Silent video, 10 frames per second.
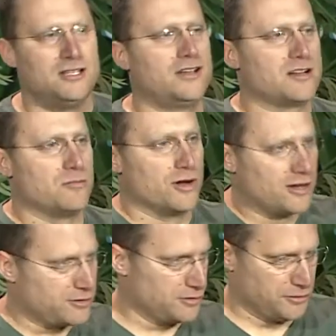you got to bring
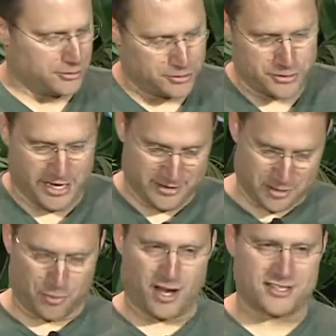all your users into
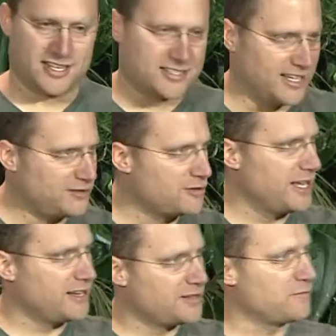the process, get their
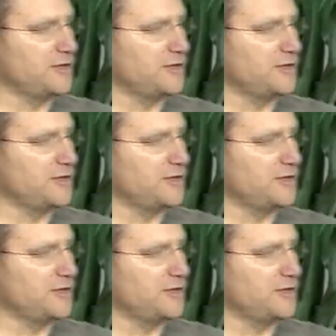data and their